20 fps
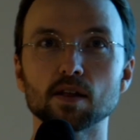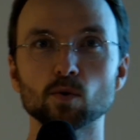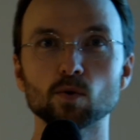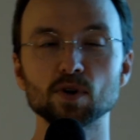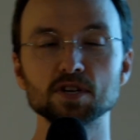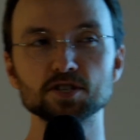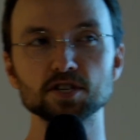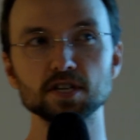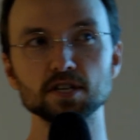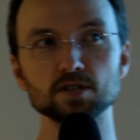
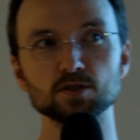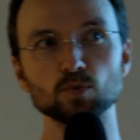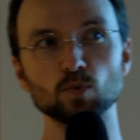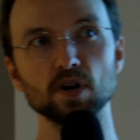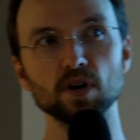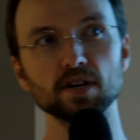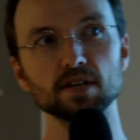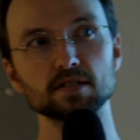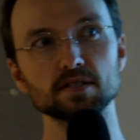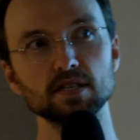Question is,
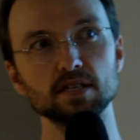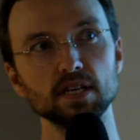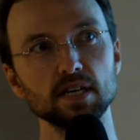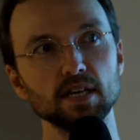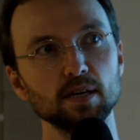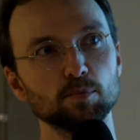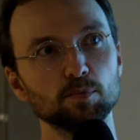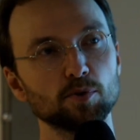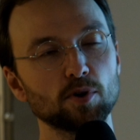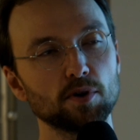what is
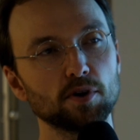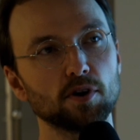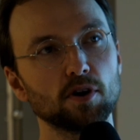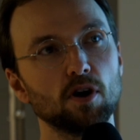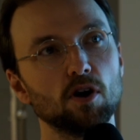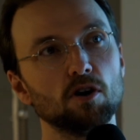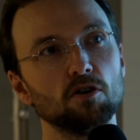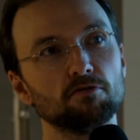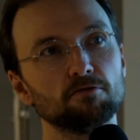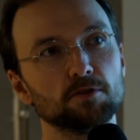the
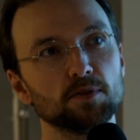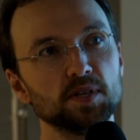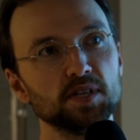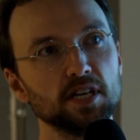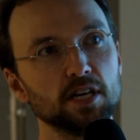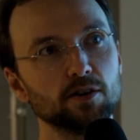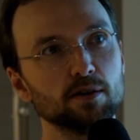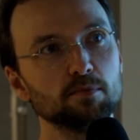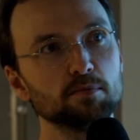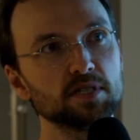protocol for the
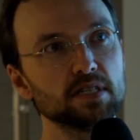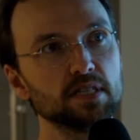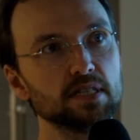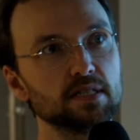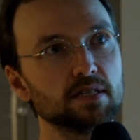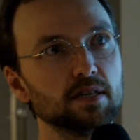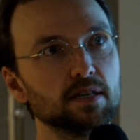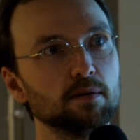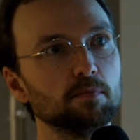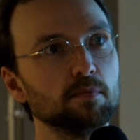DRM system?
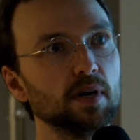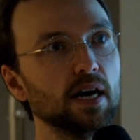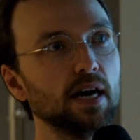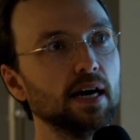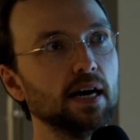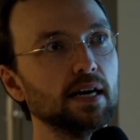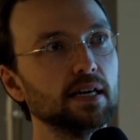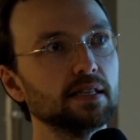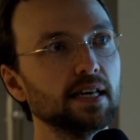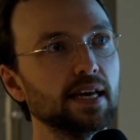
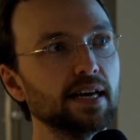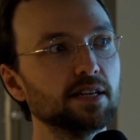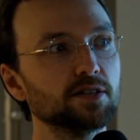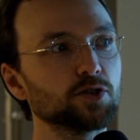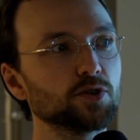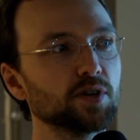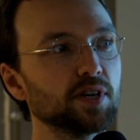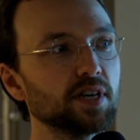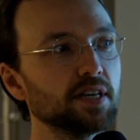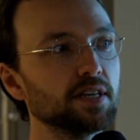The
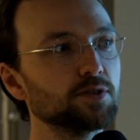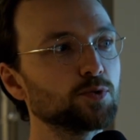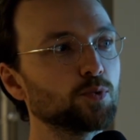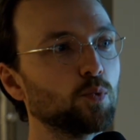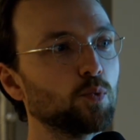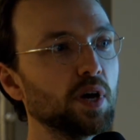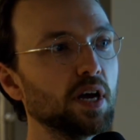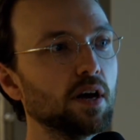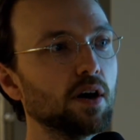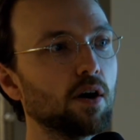answer is
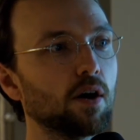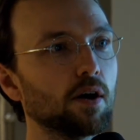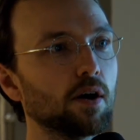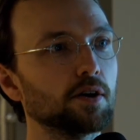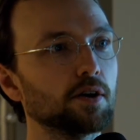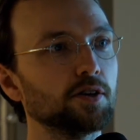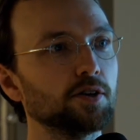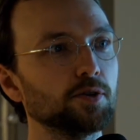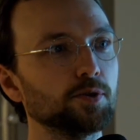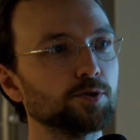we are
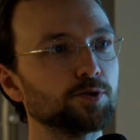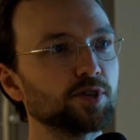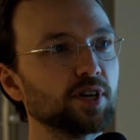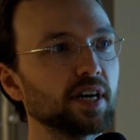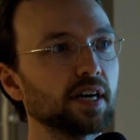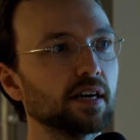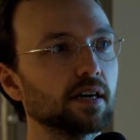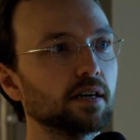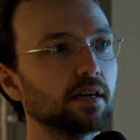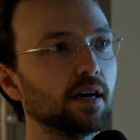
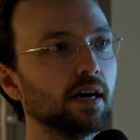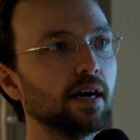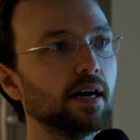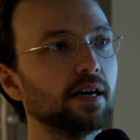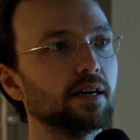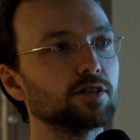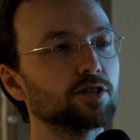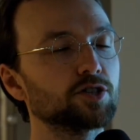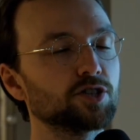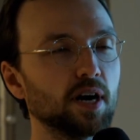using
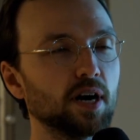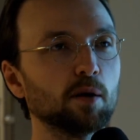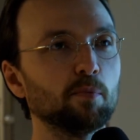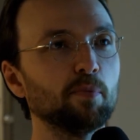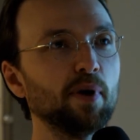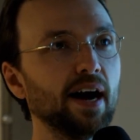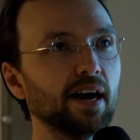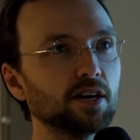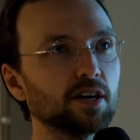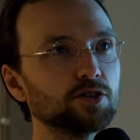Shaka
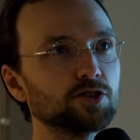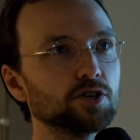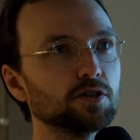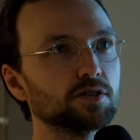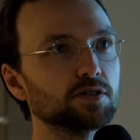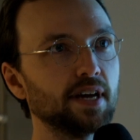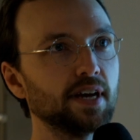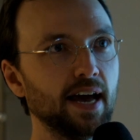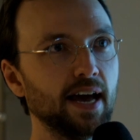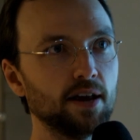Packager
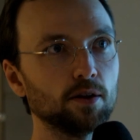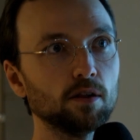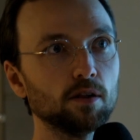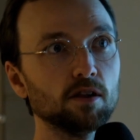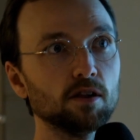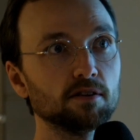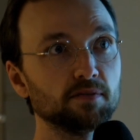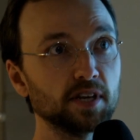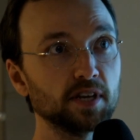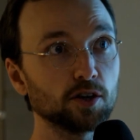to handle
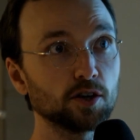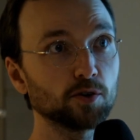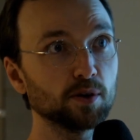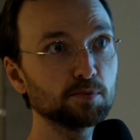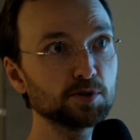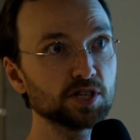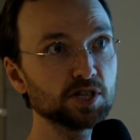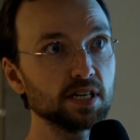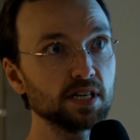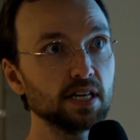all of the
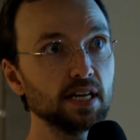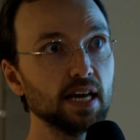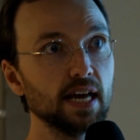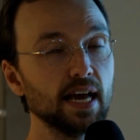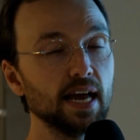encryption,